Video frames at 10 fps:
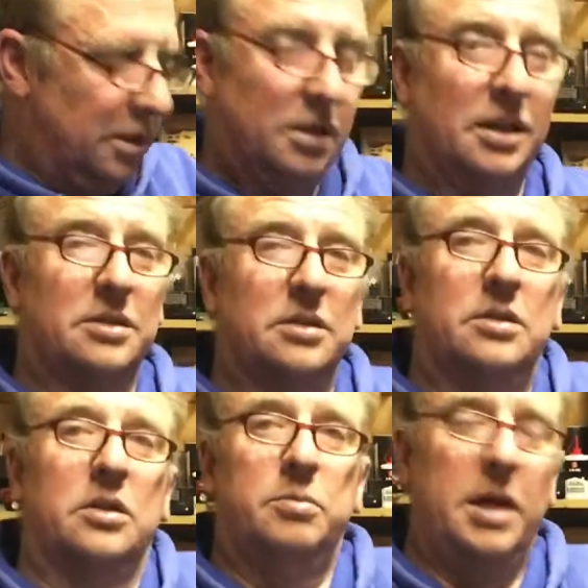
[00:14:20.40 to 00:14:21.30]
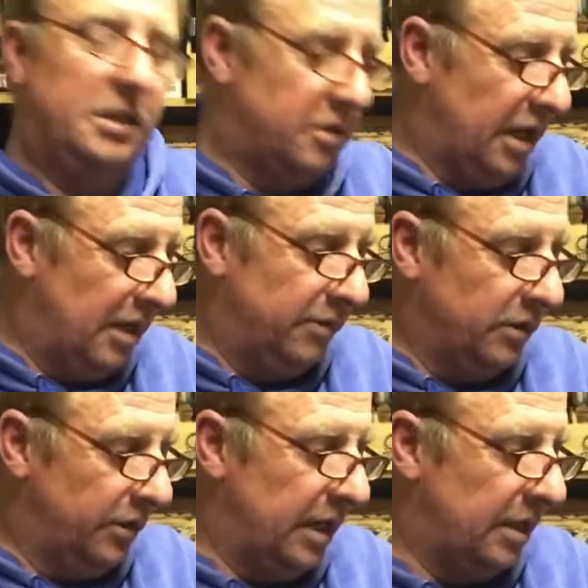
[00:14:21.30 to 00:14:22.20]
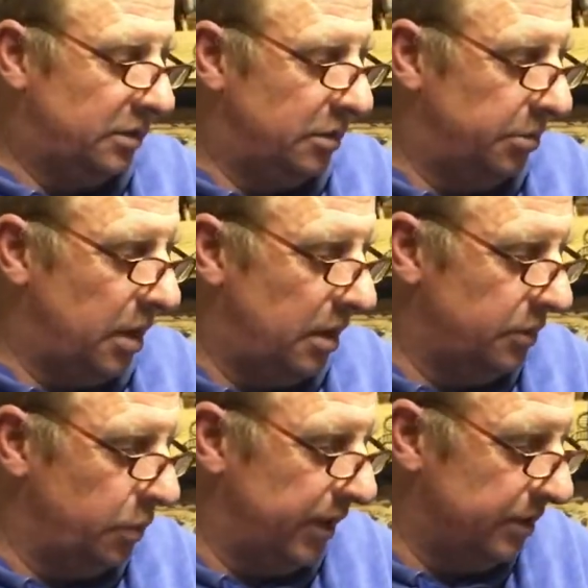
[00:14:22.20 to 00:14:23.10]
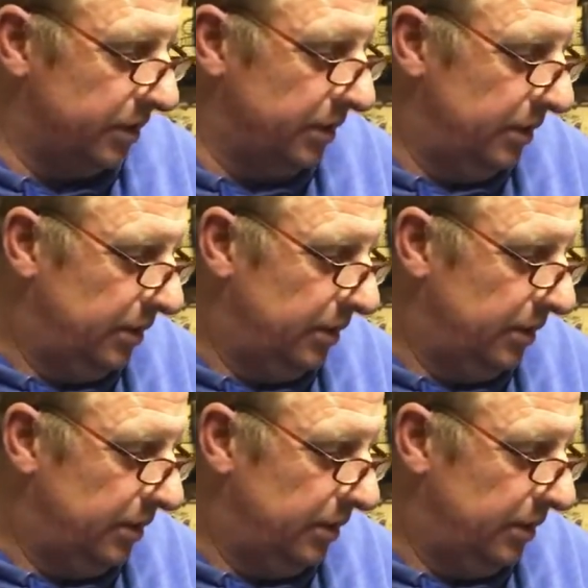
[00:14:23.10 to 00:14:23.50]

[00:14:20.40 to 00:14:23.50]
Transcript: unless it's just my driving or the extra brass weights.